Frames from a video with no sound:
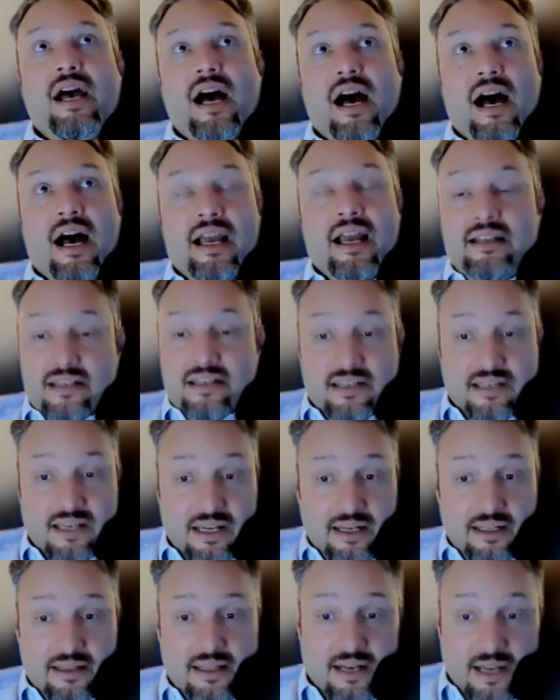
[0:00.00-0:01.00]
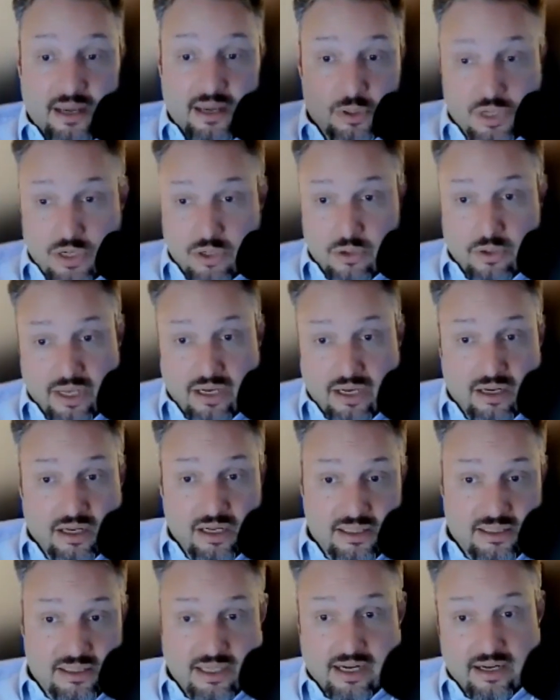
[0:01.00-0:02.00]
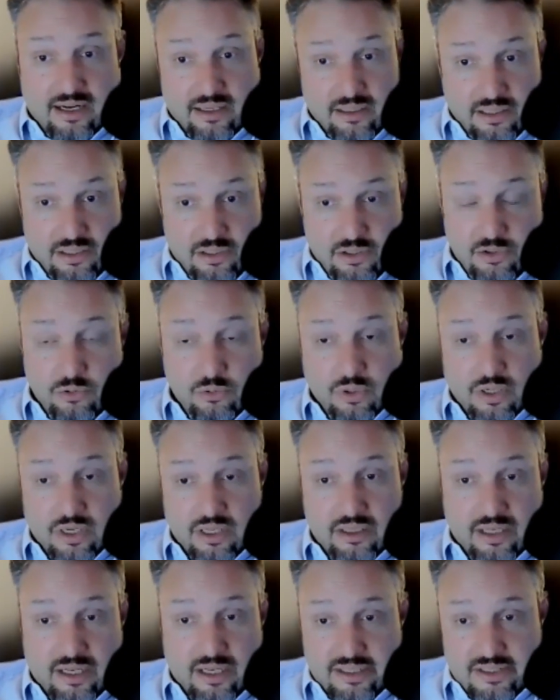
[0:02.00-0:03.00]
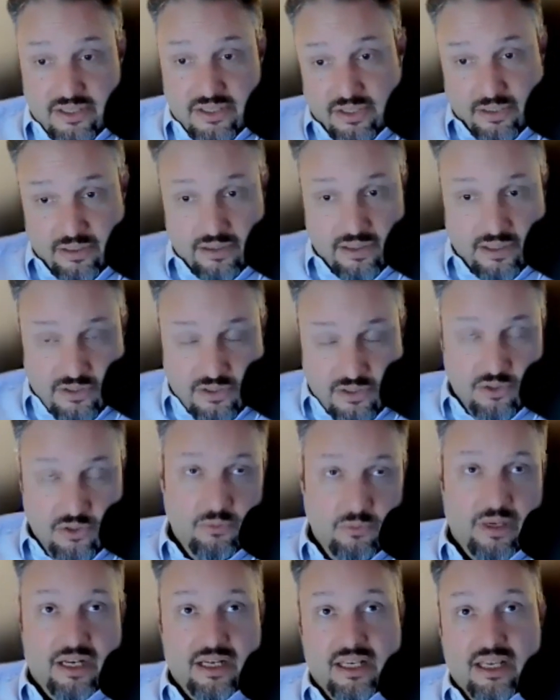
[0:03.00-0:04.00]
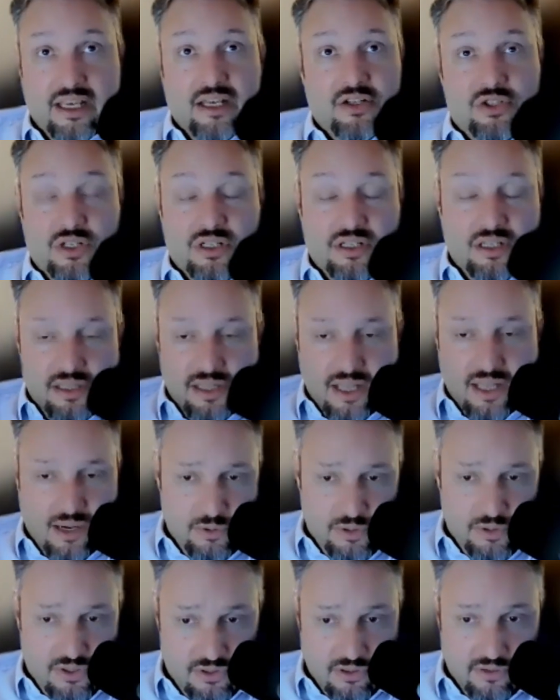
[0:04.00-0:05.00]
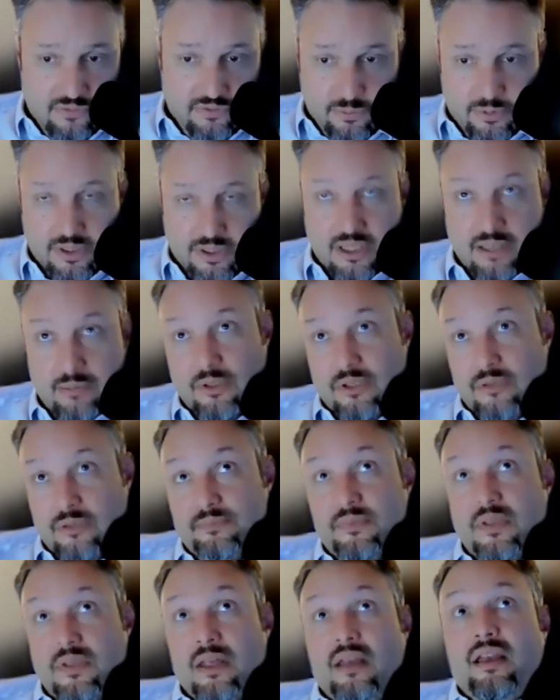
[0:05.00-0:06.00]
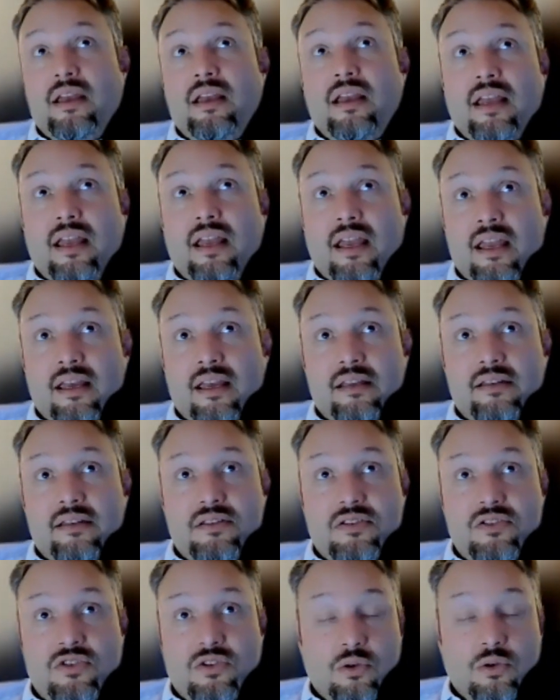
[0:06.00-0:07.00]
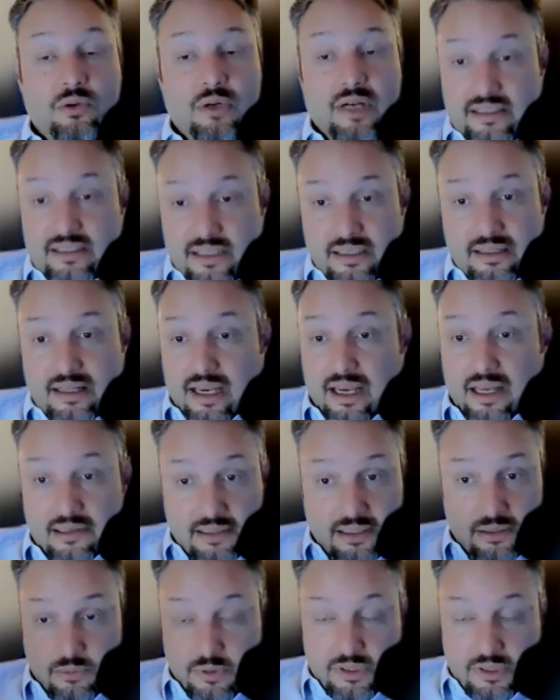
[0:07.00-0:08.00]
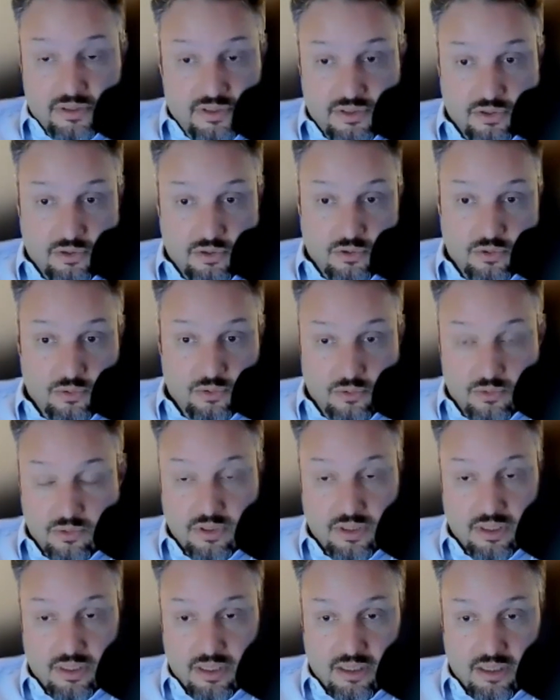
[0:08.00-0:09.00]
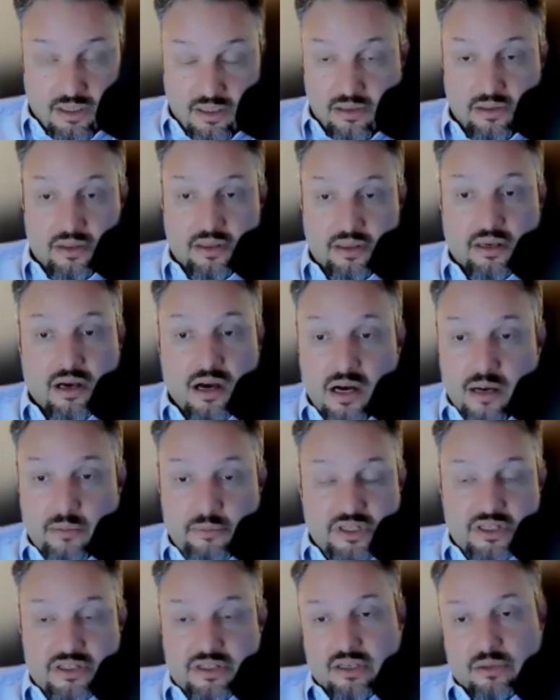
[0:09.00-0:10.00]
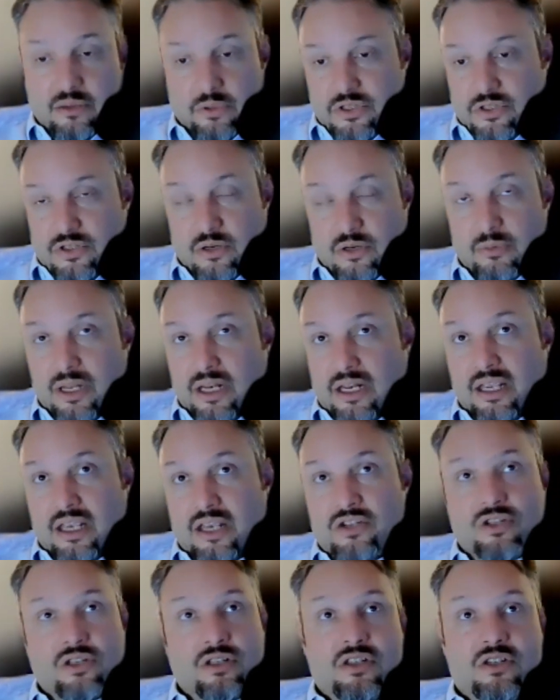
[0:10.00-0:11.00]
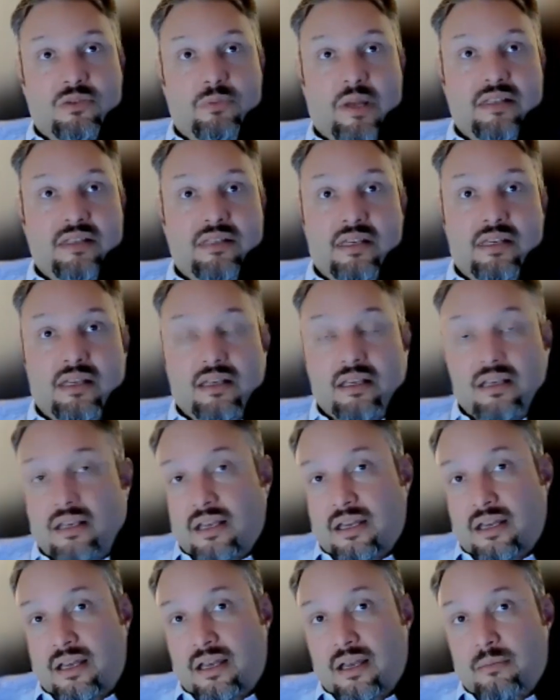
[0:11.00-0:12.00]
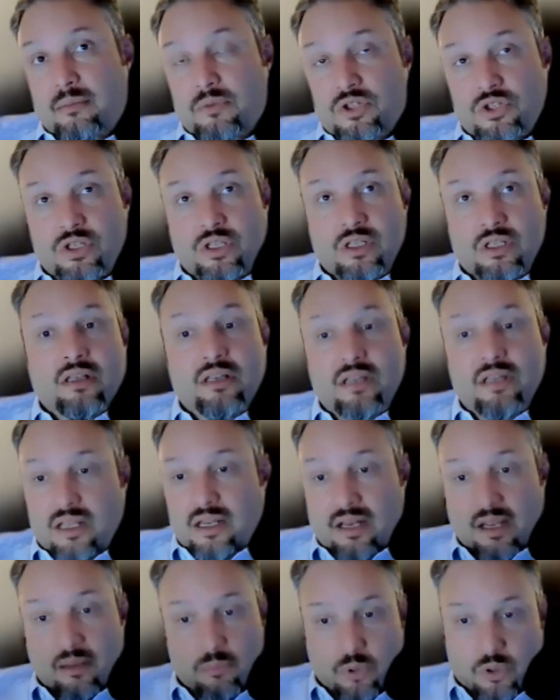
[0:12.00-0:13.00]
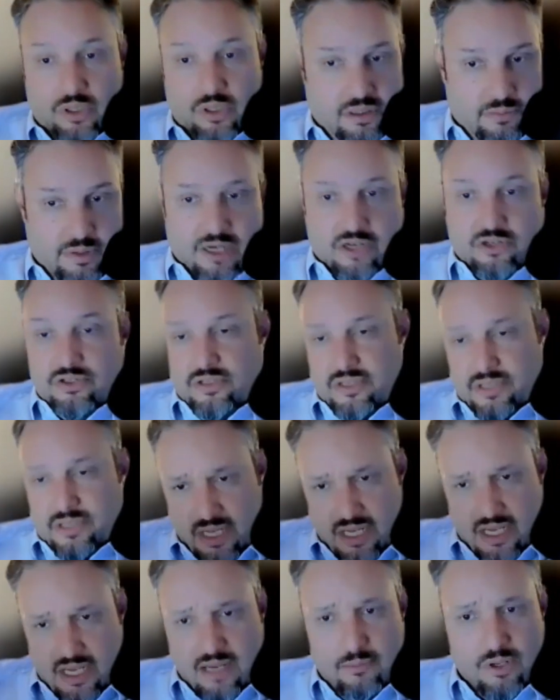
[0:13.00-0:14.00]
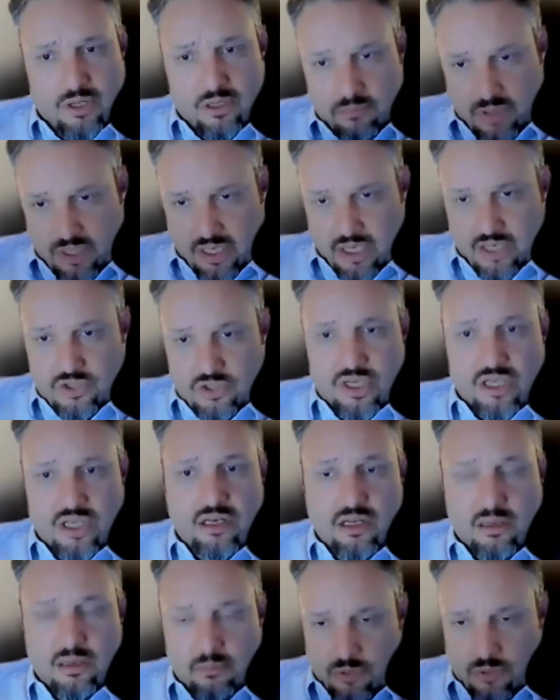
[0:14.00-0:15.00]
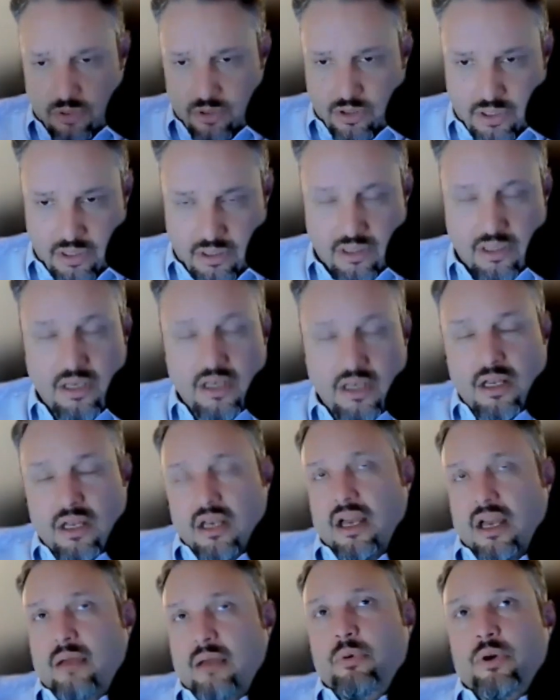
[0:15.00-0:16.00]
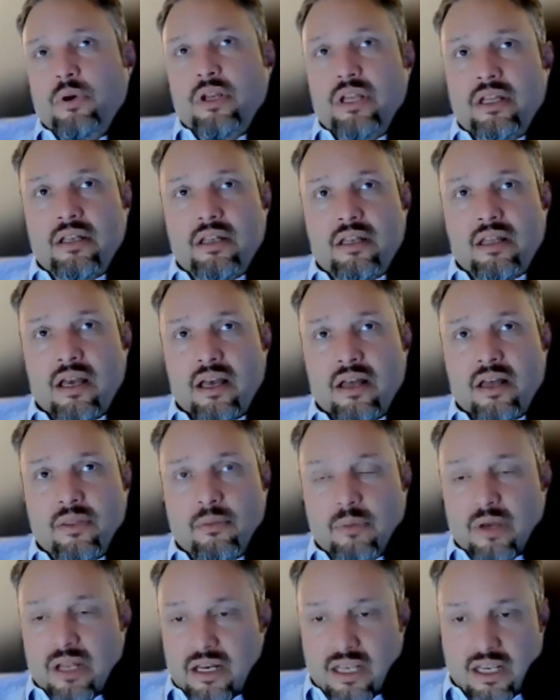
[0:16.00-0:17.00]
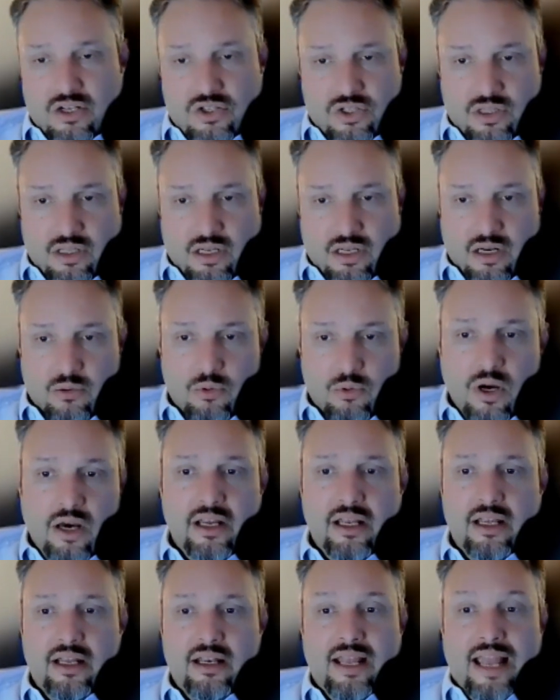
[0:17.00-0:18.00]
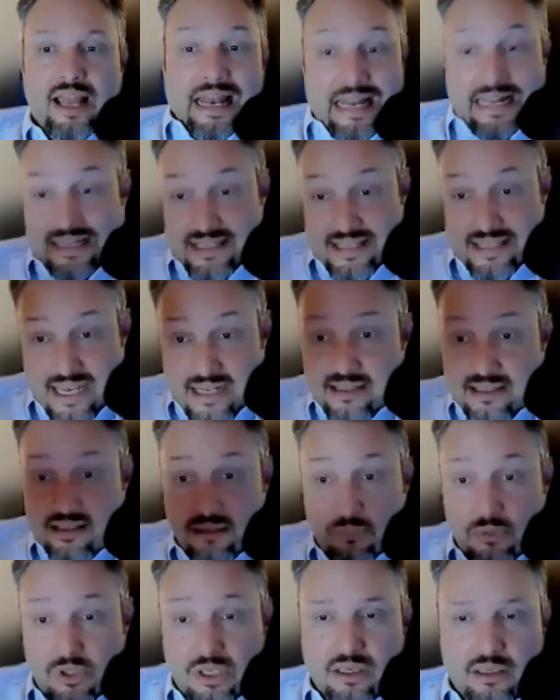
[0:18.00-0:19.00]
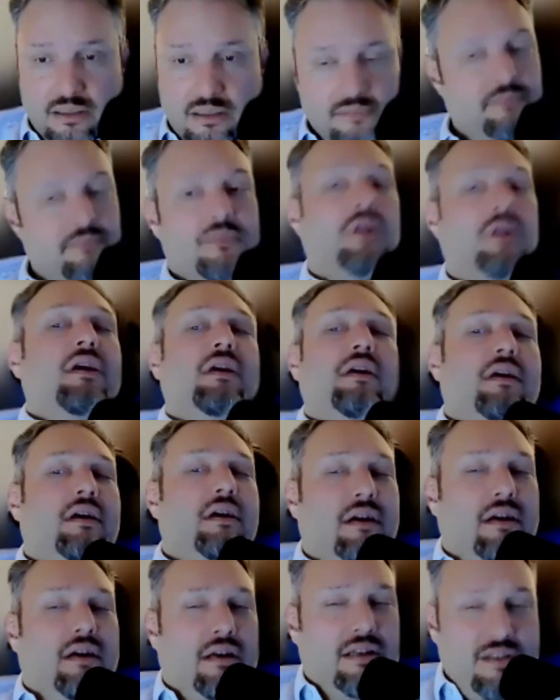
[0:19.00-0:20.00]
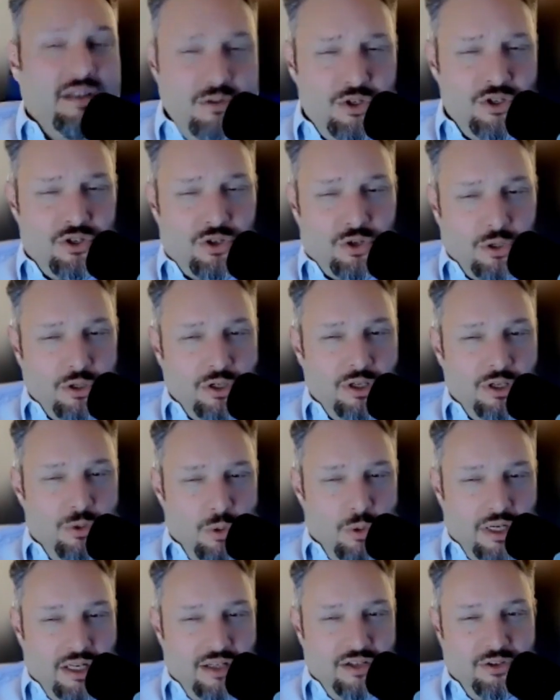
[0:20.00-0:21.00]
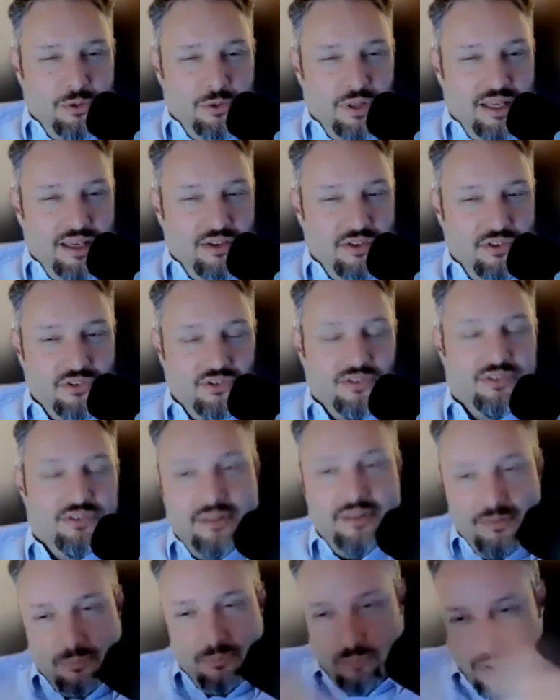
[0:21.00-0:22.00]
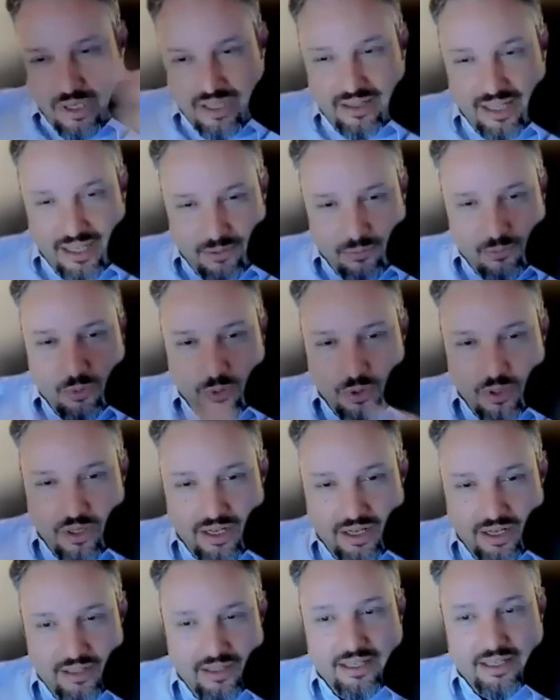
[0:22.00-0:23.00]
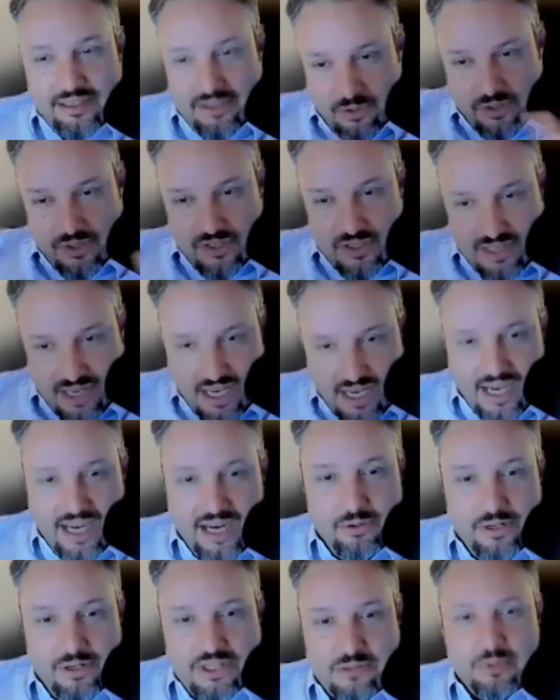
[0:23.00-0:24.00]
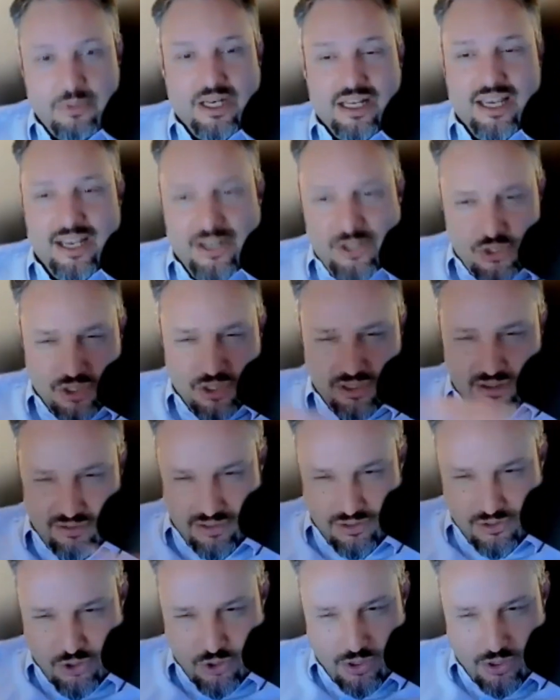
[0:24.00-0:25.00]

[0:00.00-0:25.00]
I decided that I would go get an entirely new one and start this new medication, and that would solve the problem. And so I did that. I went to the Omnicell, which is our medication dispensing machine, and I put in the patient's name and PHN number, and I put in the medication that I wanted, and it said to me, "Are you sure you want to do this?" Big warning, this is a high risk medication.